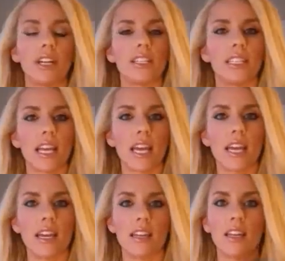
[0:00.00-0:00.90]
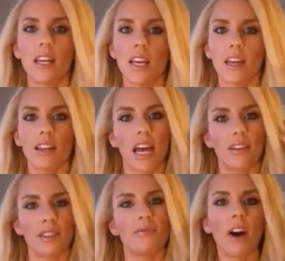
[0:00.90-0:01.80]
difference in
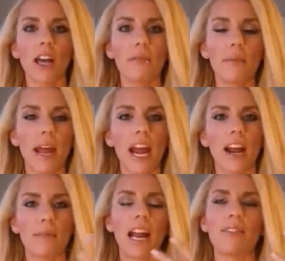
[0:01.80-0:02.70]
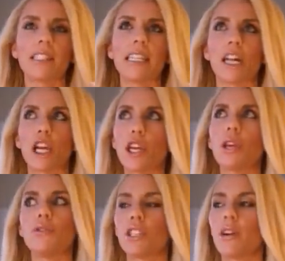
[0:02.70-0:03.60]
kind of some volume in my hair. I haven't seen a
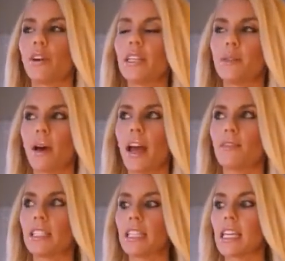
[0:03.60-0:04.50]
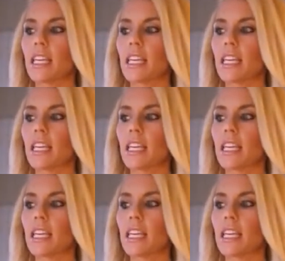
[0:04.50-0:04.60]
huge difference, but I've